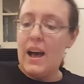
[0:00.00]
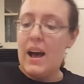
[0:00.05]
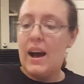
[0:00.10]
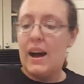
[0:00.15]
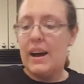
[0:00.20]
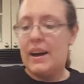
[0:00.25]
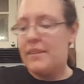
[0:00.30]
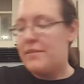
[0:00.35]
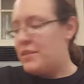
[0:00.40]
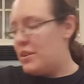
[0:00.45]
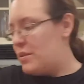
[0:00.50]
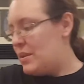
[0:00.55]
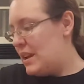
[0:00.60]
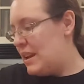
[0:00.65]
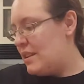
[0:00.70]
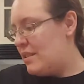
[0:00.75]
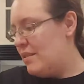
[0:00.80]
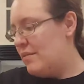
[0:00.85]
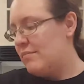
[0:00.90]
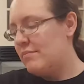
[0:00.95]
If you
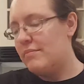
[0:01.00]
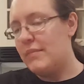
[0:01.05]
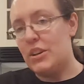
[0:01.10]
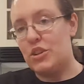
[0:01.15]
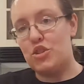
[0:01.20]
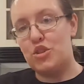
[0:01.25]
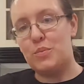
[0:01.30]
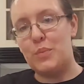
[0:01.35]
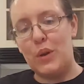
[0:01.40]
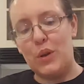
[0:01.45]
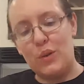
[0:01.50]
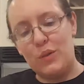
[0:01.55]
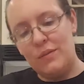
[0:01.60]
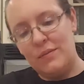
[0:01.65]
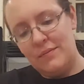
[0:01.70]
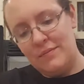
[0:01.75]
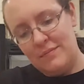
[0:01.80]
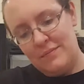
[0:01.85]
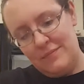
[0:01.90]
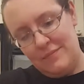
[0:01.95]
need, get your spoon.
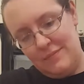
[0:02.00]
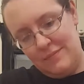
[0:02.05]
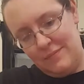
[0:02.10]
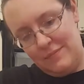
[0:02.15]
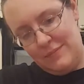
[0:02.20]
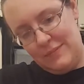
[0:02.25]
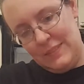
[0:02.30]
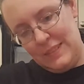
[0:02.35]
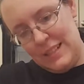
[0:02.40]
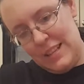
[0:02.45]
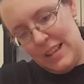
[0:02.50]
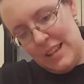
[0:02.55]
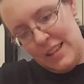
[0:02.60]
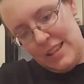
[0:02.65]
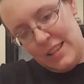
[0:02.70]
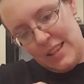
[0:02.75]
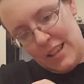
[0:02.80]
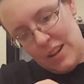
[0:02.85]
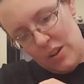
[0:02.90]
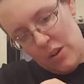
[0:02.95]

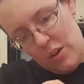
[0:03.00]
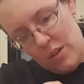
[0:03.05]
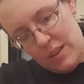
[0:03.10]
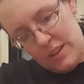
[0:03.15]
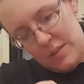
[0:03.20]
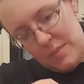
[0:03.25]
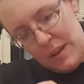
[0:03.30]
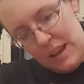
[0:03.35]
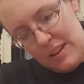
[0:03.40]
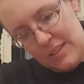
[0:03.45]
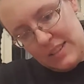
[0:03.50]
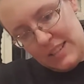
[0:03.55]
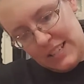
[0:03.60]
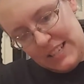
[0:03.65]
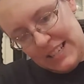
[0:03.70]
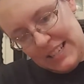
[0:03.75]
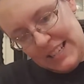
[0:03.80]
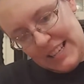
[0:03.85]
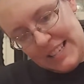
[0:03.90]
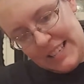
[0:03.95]
Get all the tomatoes and
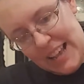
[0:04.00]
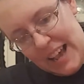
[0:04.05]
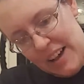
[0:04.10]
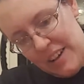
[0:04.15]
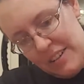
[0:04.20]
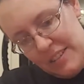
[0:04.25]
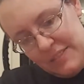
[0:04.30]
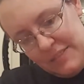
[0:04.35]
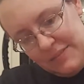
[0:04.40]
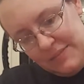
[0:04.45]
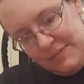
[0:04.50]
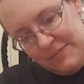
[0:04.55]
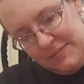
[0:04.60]
chilies out.